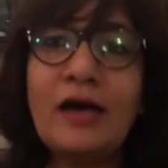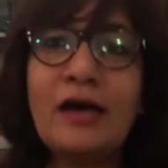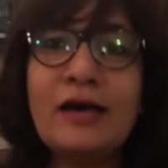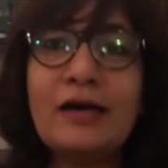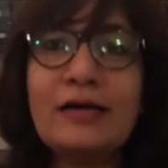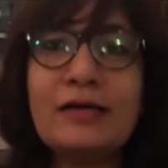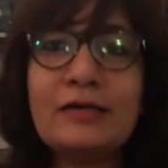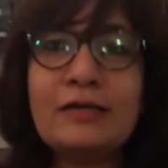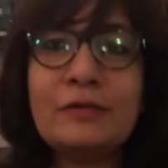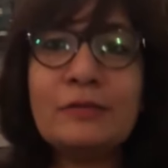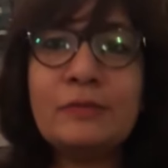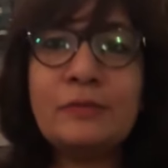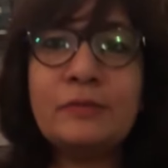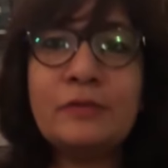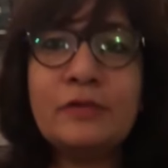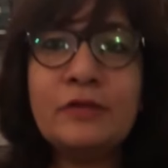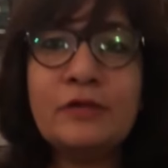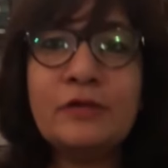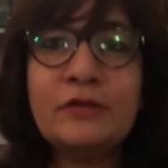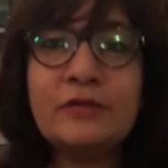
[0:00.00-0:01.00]

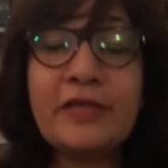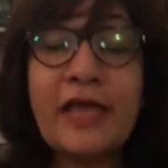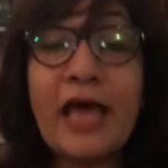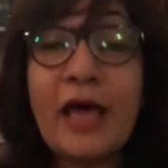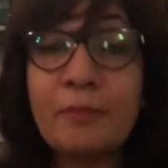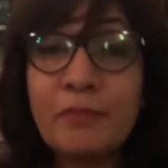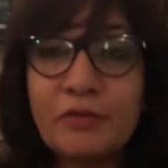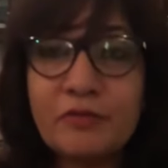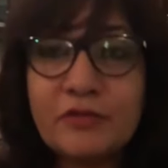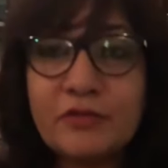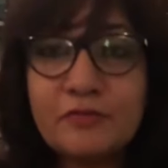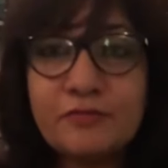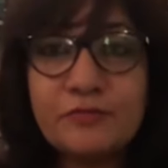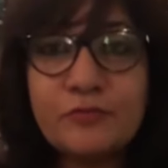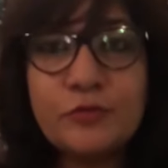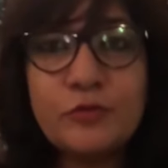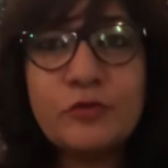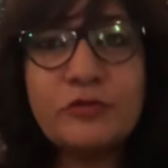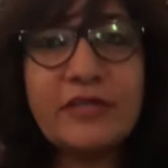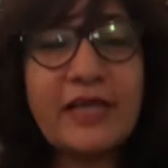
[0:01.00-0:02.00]
They're happy with the
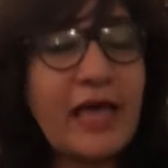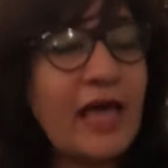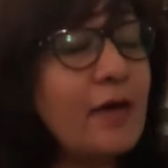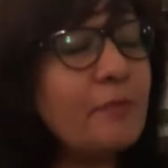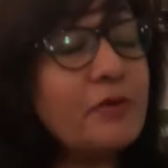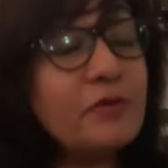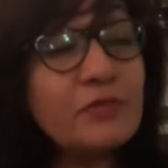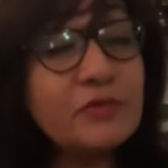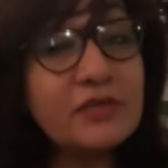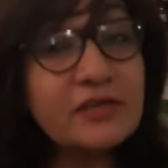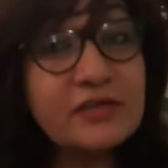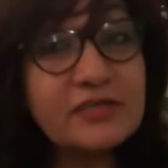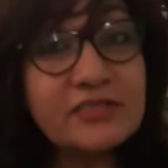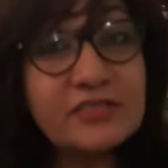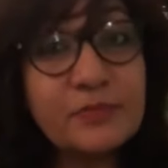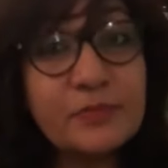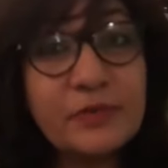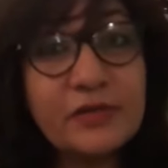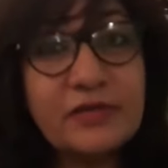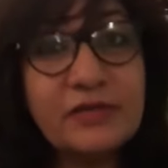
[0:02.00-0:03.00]
food, they're happy with the
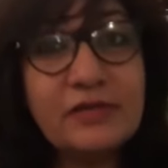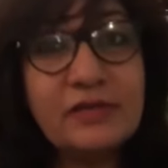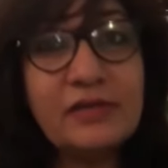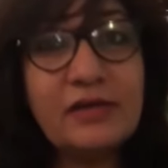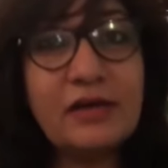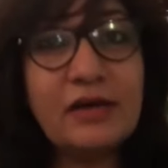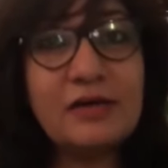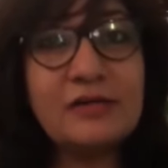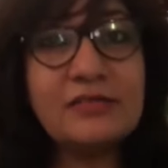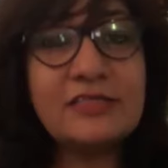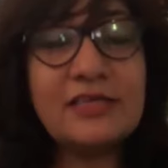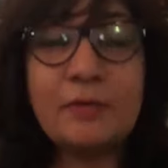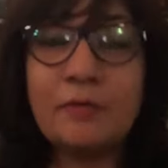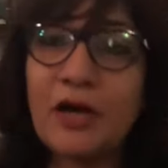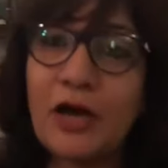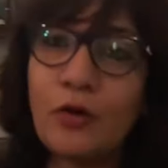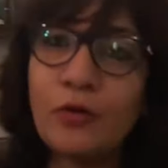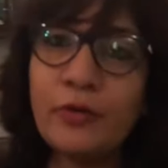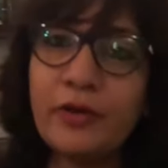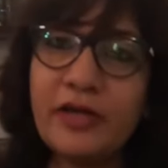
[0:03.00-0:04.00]
discipline.
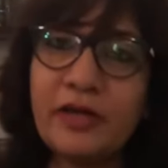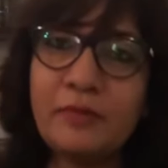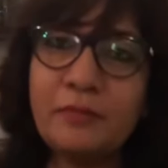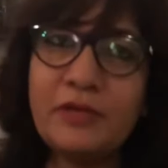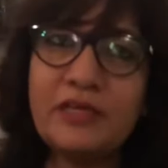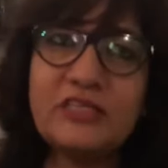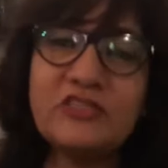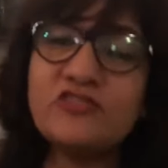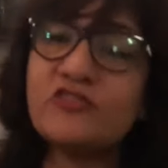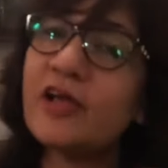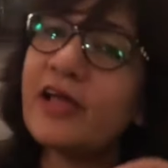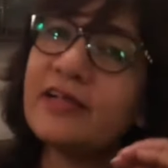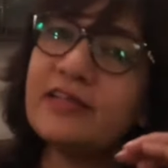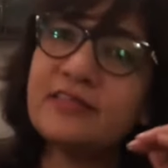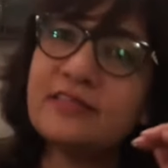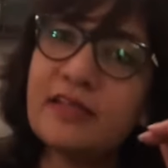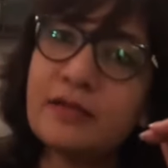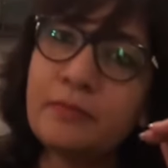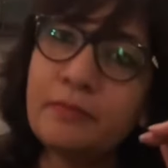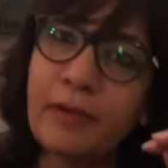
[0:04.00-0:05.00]
Somehow Inme
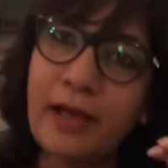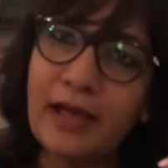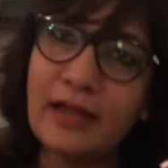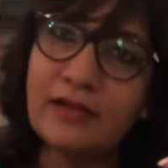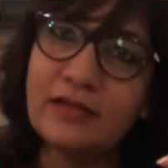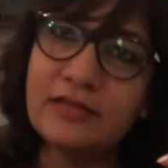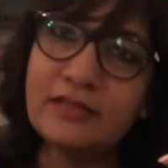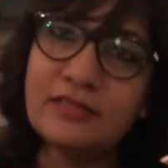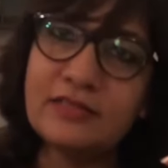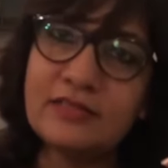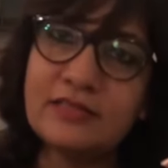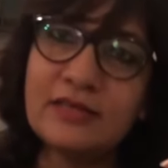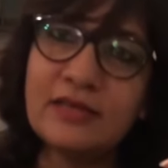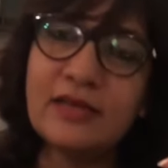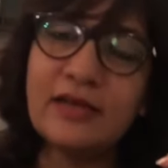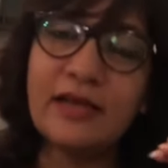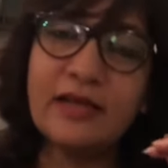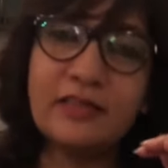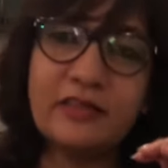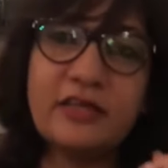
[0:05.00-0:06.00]
strikes that balance
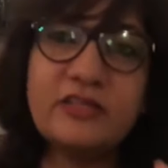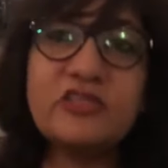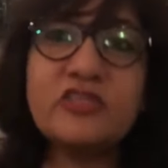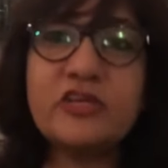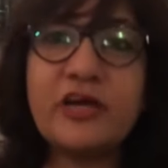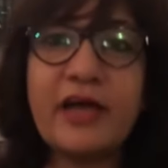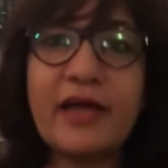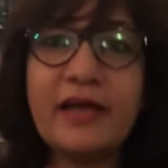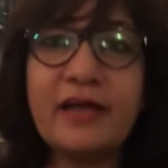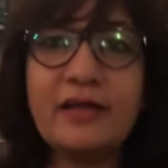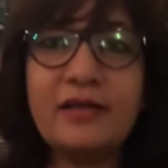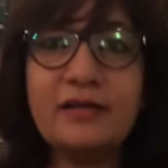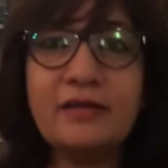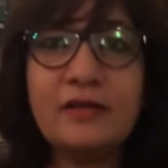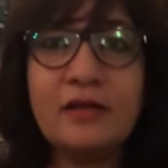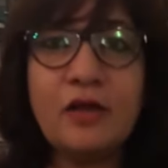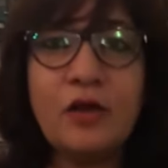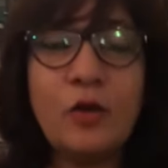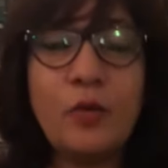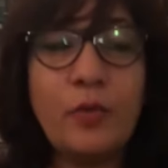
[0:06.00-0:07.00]
in the child,
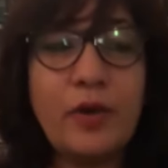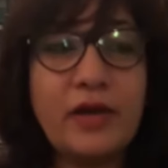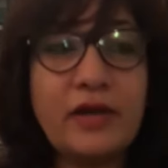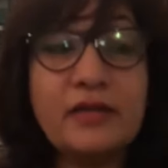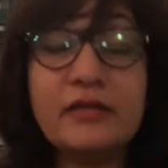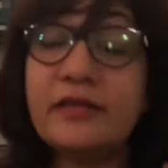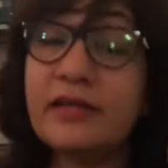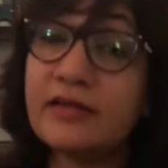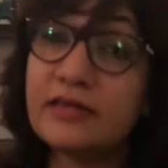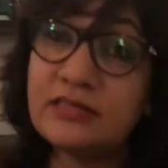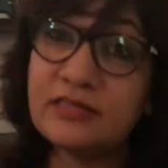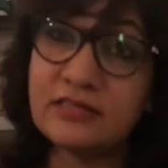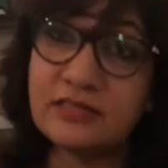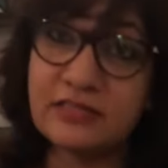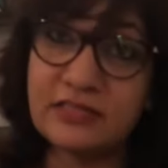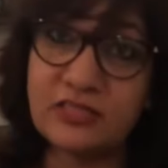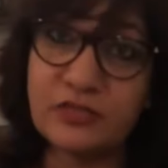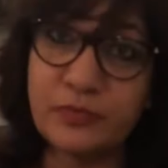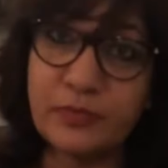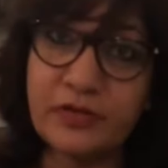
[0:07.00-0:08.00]
wherein there is a
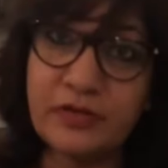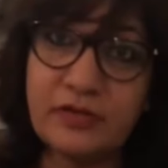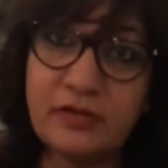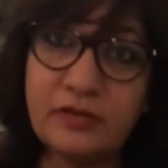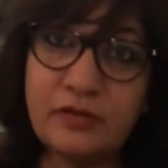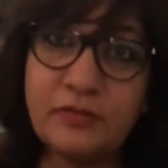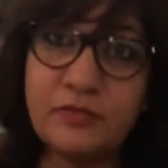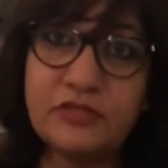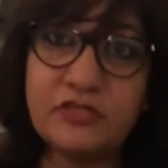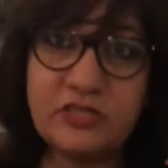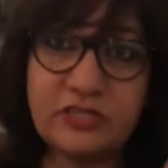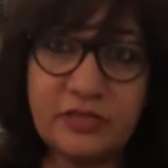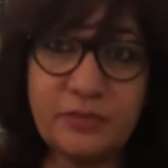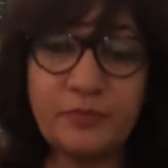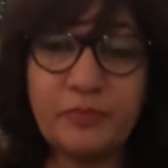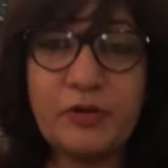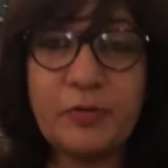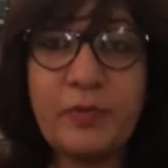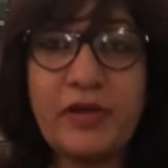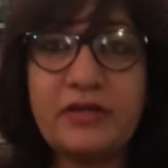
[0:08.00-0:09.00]
discipline which is
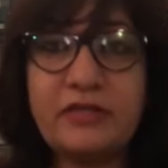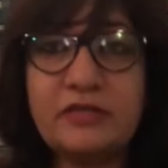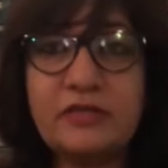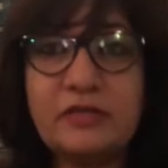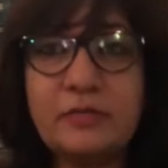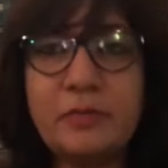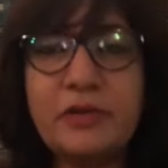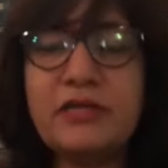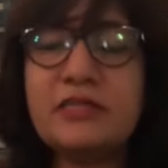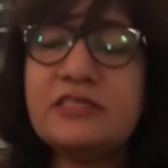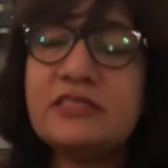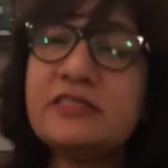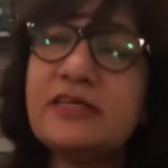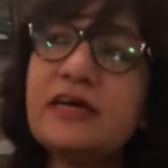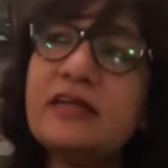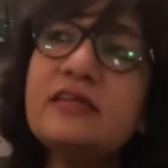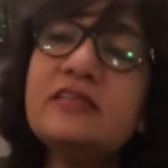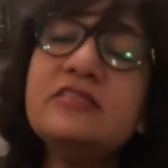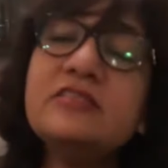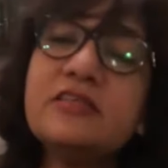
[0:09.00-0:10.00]
implemented, but it's
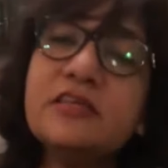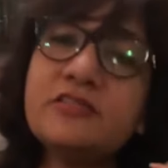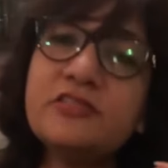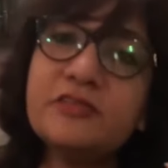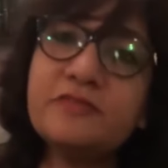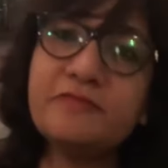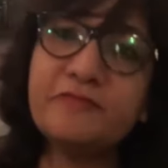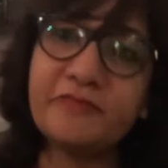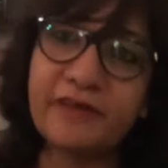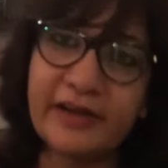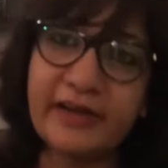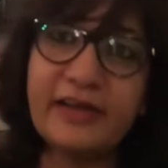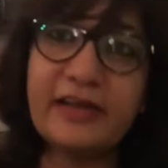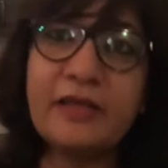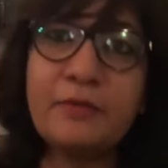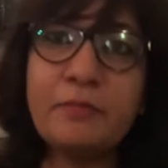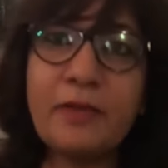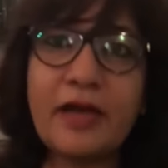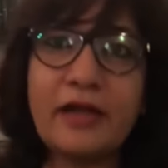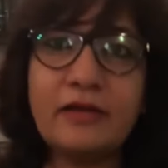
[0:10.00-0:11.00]
done in such a
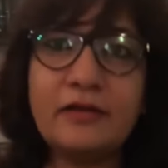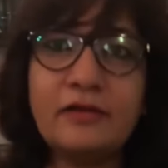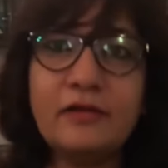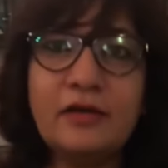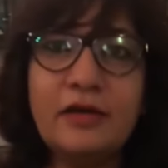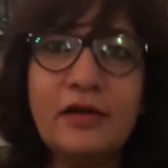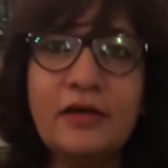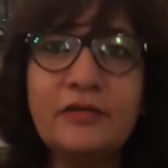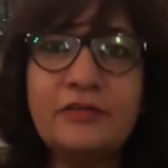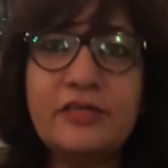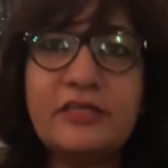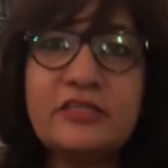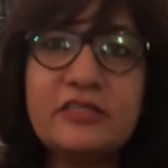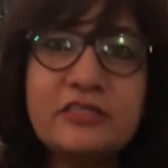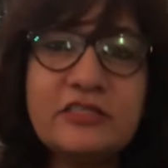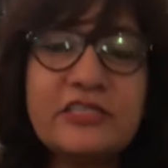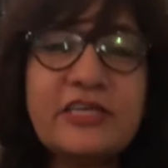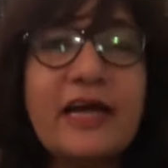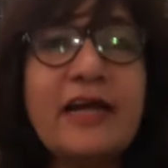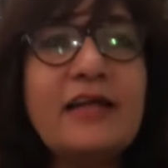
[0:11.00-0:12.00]
friendly manner that the
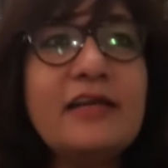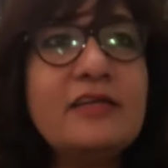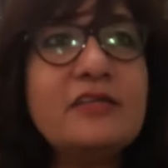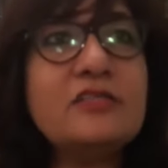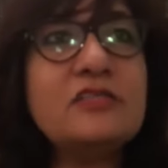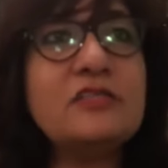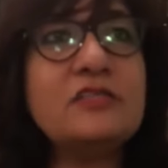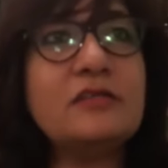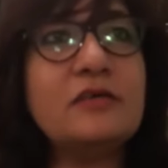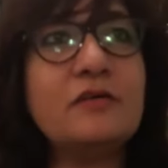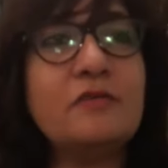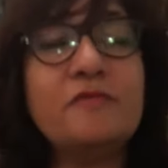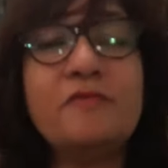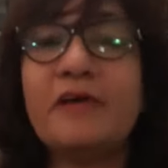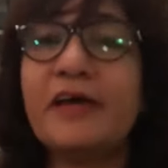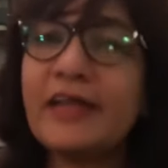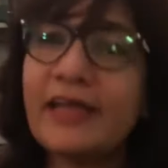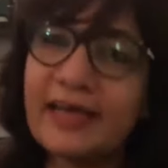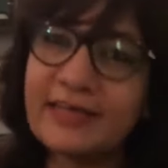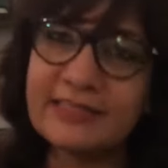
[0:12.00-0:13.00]
child is
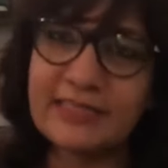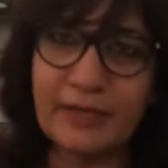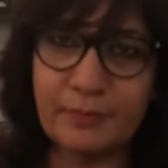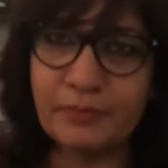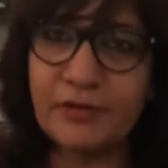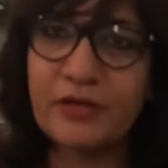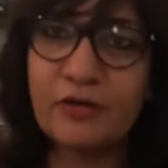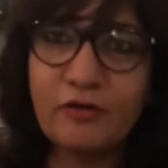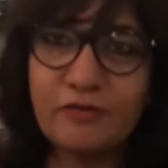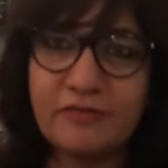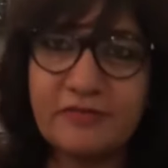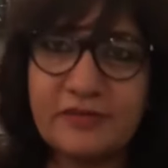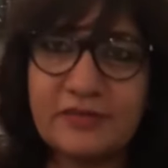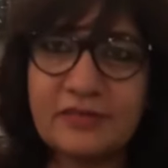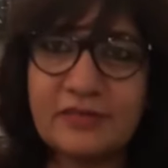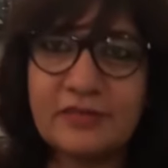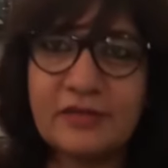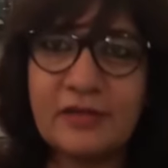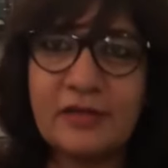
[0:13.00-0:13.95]
very accepting of it.